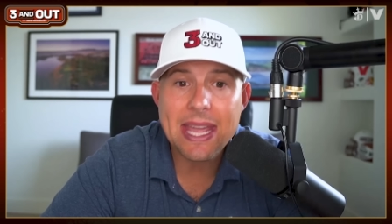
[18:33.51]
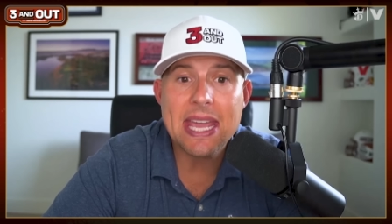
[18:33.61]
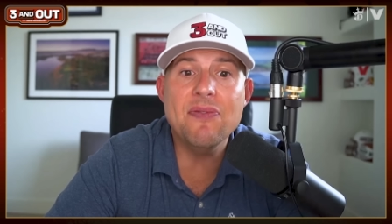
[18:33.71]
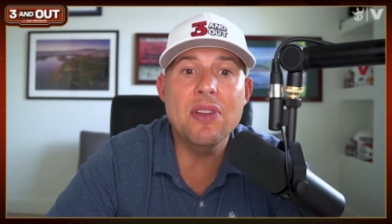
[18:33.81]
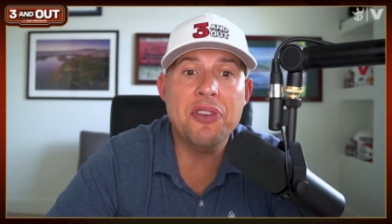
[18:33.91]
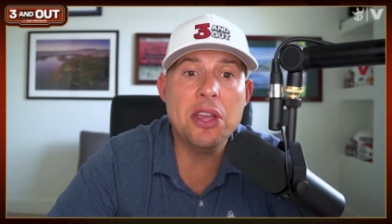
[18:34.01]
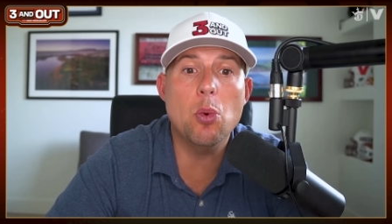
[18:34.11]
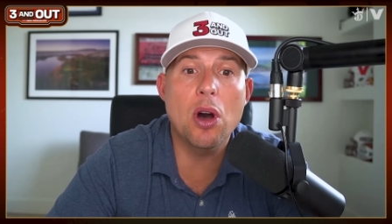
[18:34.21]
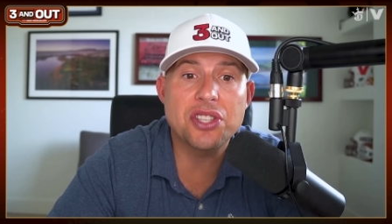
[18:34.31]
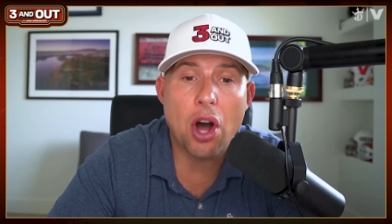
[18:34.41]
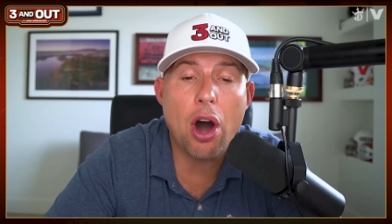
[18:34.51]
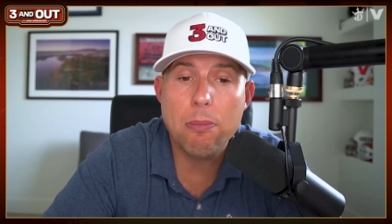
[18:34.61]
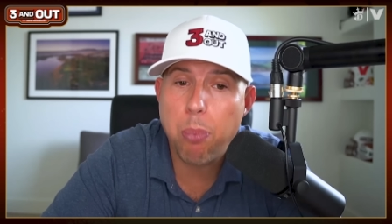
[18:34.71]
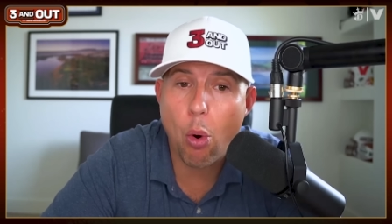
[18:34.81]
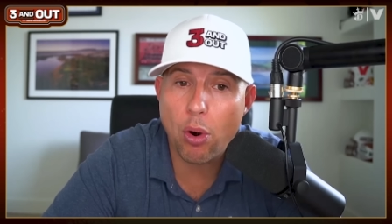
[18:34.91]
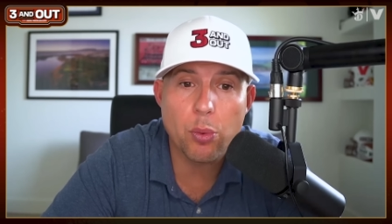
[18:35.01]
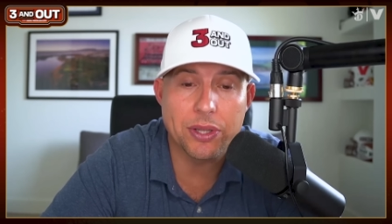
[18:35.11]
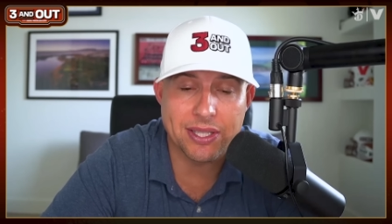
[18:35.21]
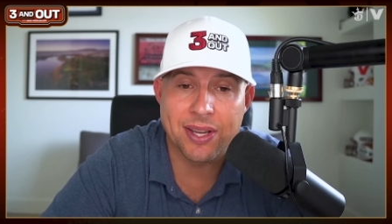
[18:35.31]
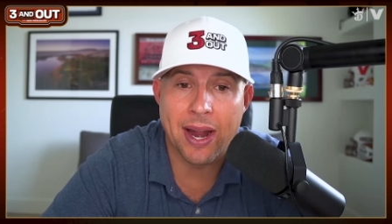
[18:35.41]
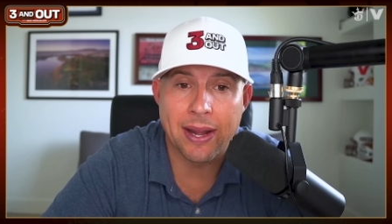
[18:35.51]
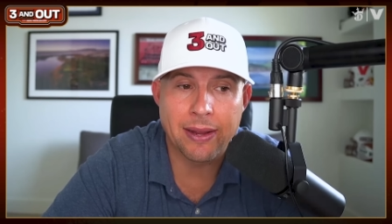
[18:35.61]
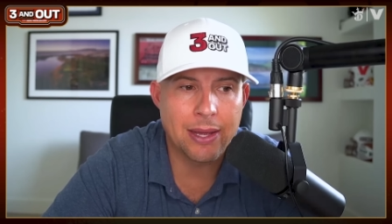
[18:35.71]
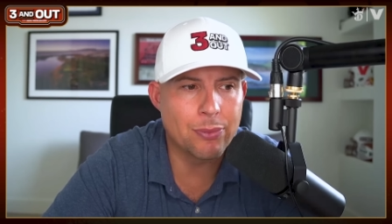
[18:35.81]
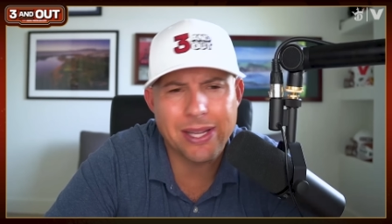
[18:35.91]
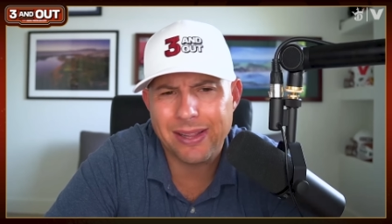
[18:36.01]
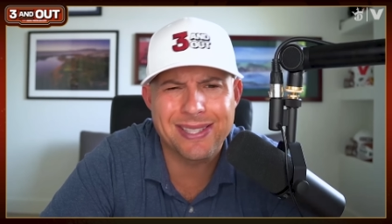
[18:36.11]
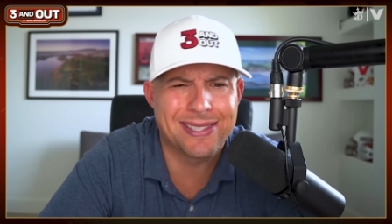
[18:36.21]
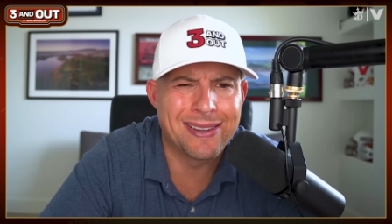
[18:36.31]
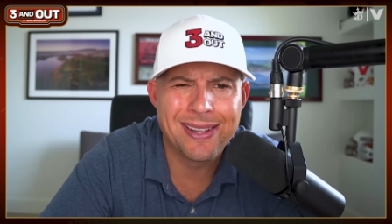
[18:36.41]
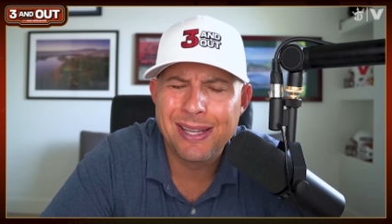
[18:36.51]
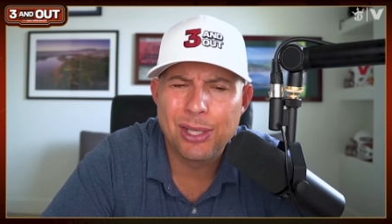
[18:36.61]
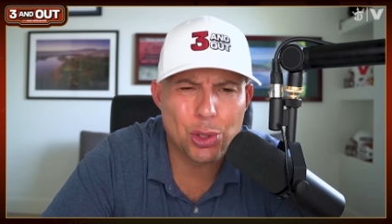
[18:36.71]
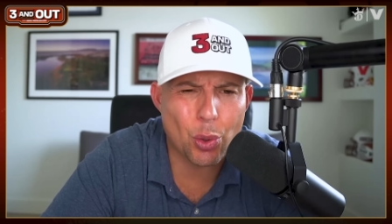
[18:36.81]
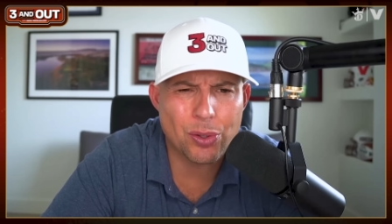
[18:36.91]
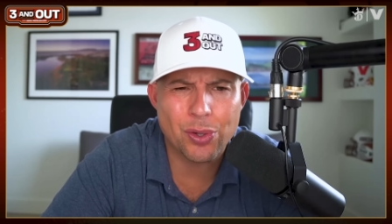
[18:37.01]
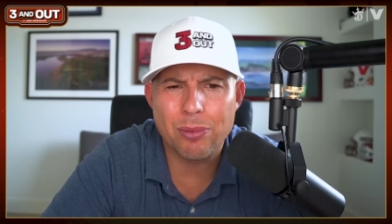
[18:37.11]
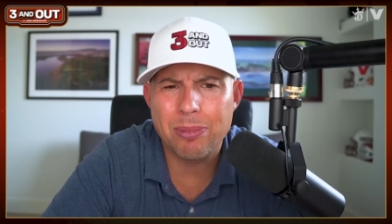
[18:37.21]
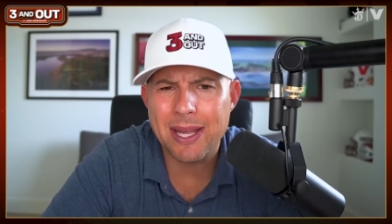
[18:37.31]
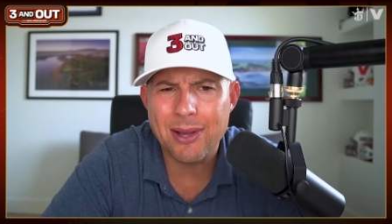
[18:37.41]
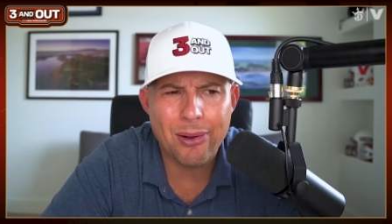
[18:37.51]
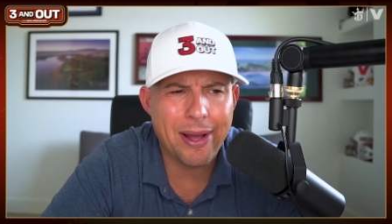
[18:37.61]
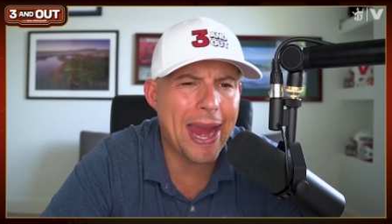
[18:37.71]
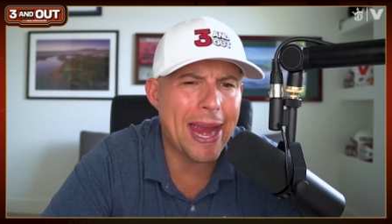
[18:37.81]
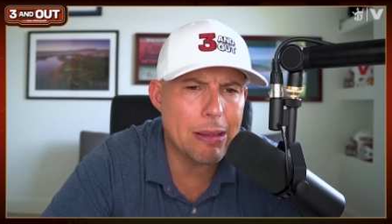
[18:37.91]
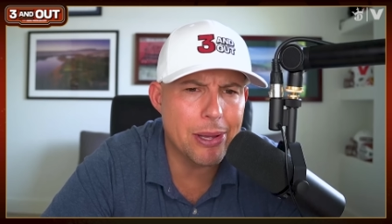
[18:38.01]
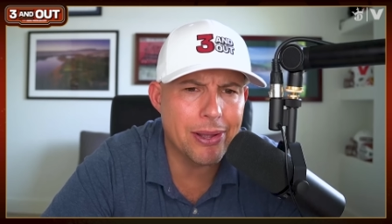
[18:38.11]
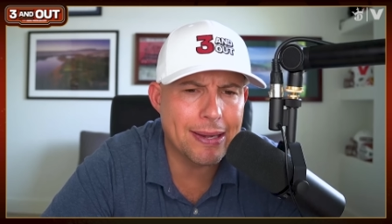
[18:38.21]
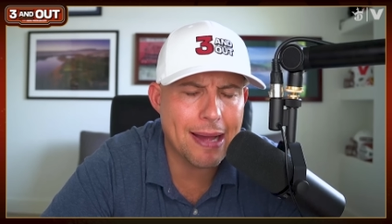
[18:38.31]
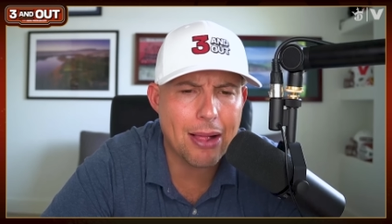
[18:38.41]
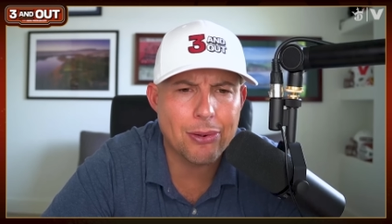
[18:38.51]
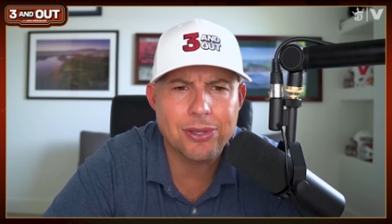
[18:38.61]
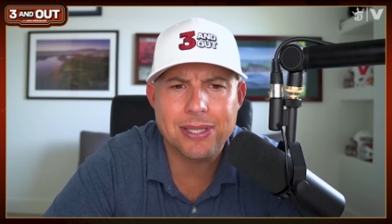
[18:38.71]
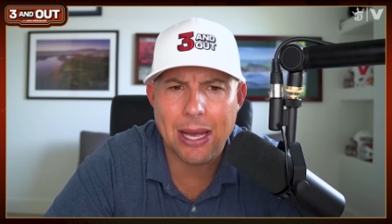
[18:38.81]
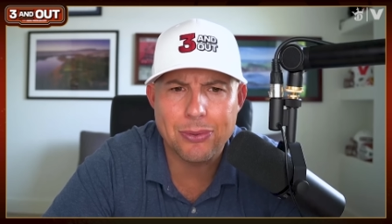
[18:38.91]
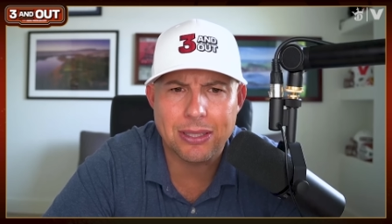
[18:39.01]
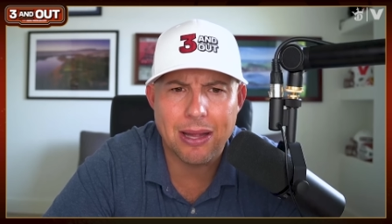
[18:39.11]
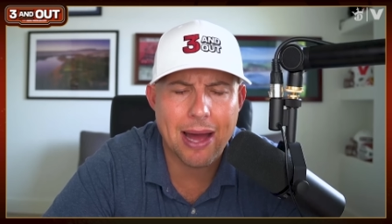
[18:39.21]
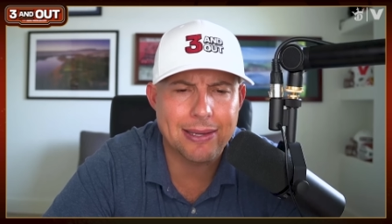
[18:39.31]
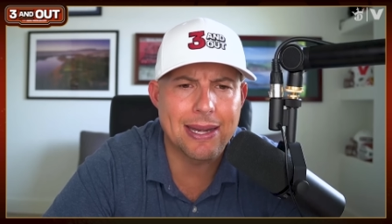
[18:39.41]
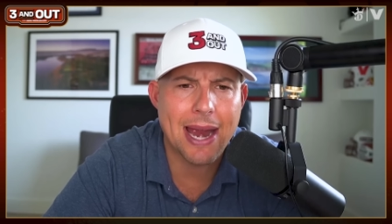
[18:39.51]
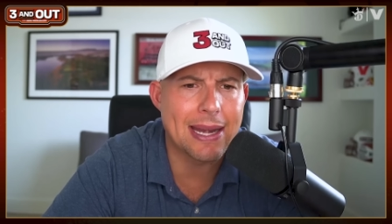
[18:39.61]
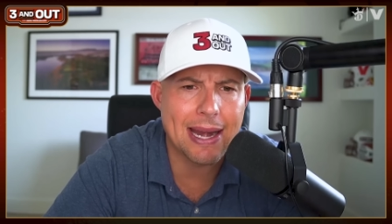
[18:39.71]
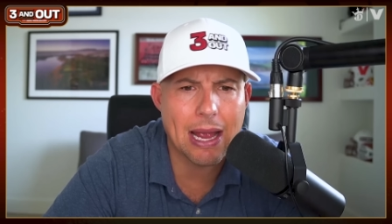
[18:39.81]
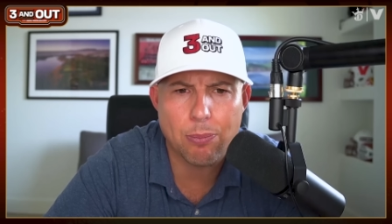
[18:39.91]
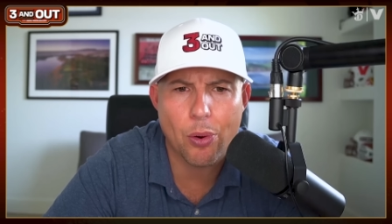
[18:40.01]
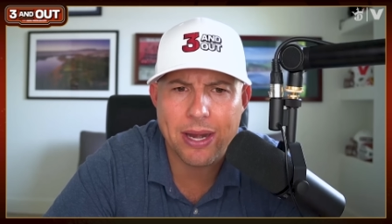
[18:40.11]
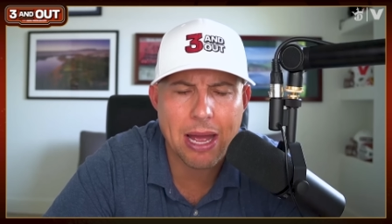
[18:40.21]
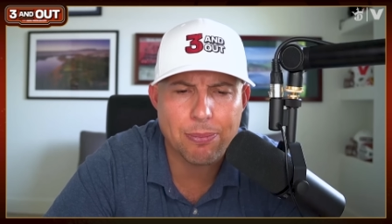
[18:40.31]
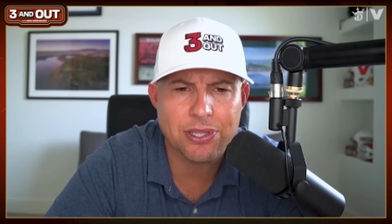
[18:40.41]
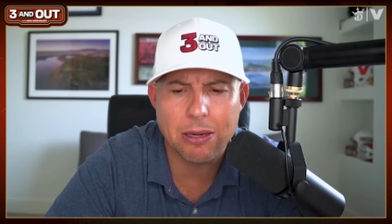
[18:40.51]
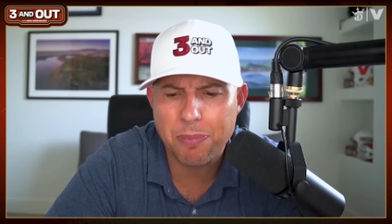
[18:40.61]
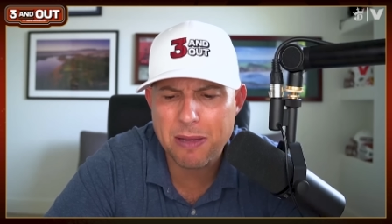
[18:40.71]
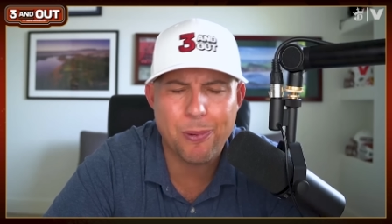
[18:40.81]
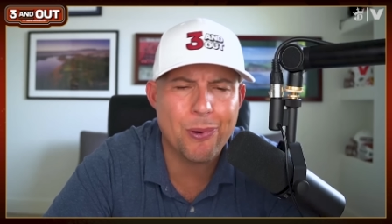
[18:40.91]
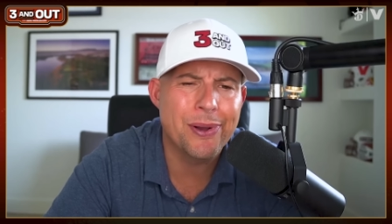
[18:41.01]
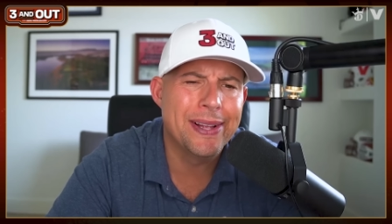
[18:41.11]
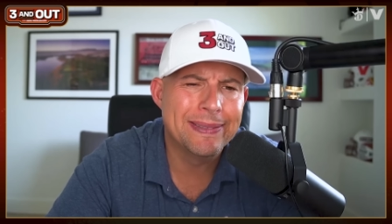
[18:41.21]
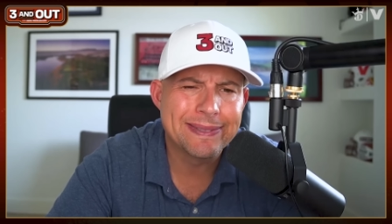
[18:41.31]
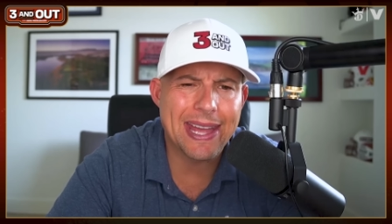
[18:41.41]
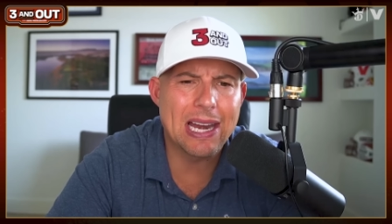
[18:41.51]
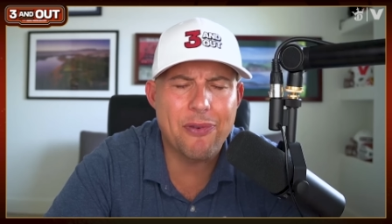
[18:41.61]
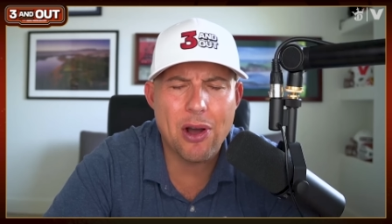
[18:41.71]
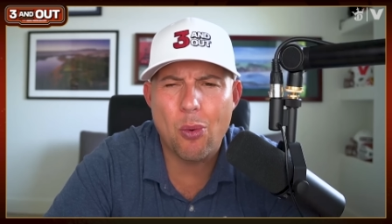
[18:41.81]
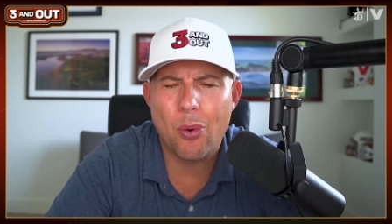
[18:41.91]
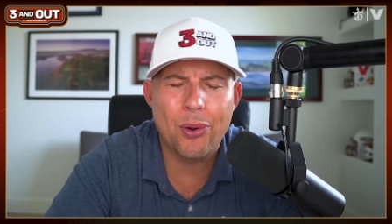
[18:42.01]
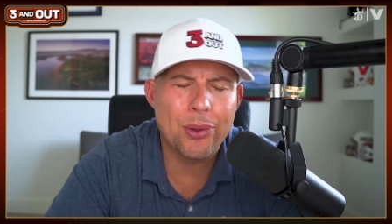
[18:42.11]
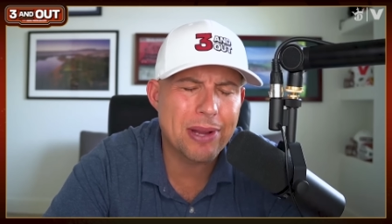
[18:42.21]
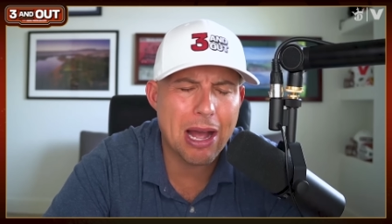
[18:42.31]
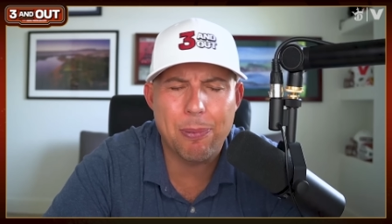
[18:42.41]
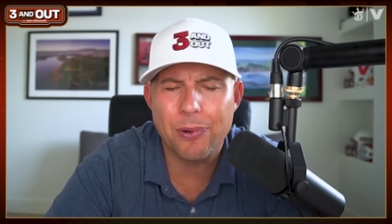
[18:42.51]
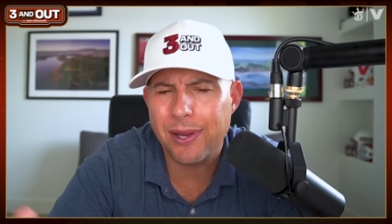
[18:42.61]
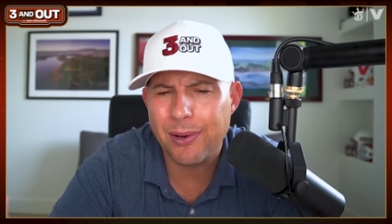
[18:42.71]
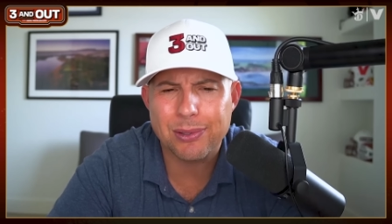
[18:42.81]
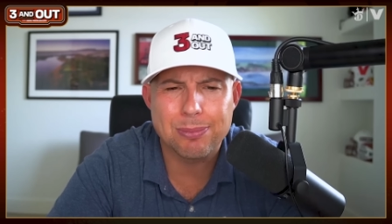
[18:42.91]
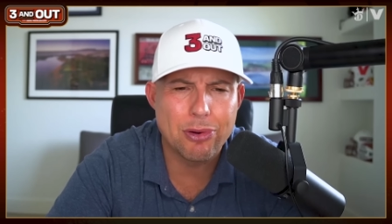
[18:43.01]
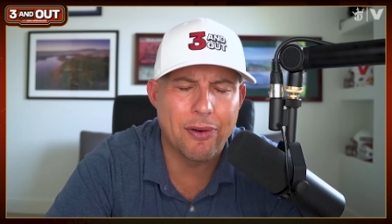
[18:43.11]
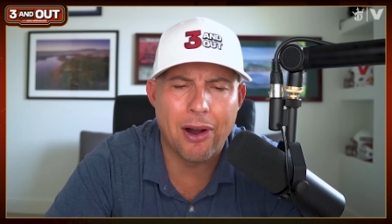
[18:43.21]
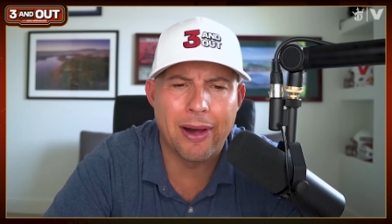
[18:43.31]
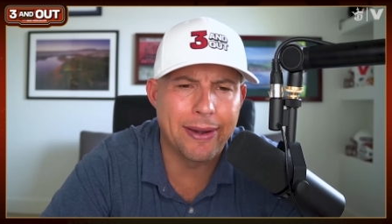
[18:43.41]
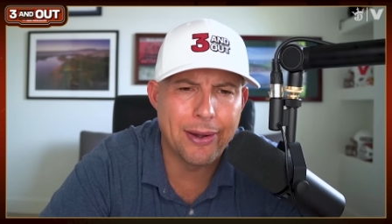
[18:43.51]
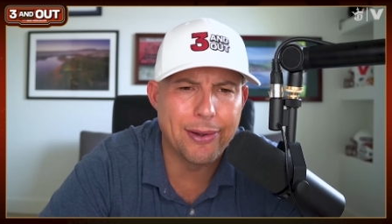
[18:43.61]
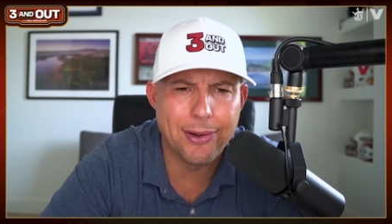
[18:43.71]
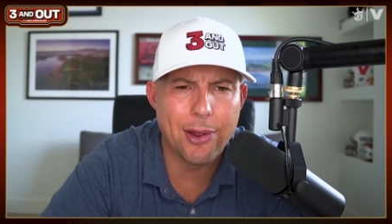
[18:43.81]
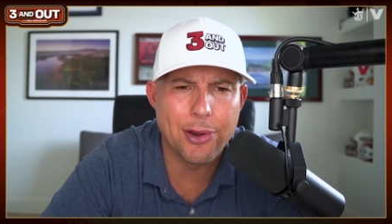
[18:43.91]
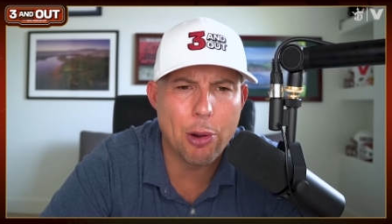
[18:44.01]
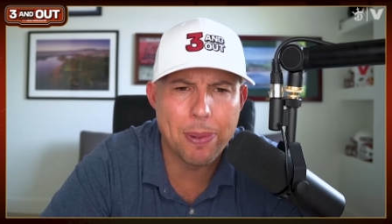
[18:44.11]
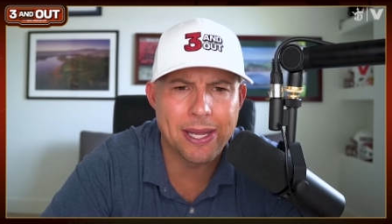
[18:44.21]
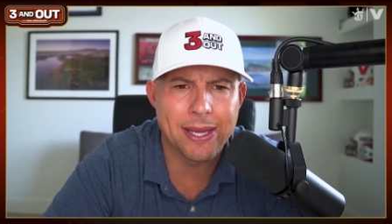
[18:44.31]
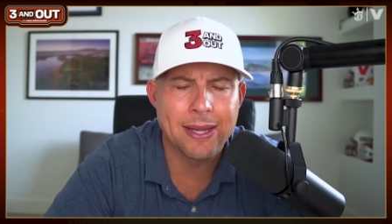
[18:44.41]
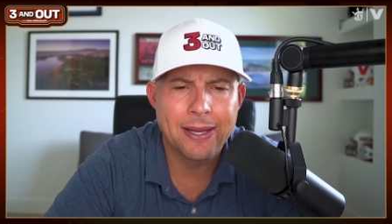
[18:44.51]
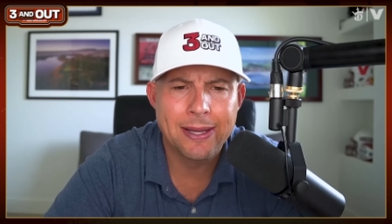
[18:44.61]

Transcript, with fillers: even if he was on board with the signing and was like, listen, short term deal, $80 million sounds a lot to 99.9% of people. NFL world, couple years, move on, no, no biggie.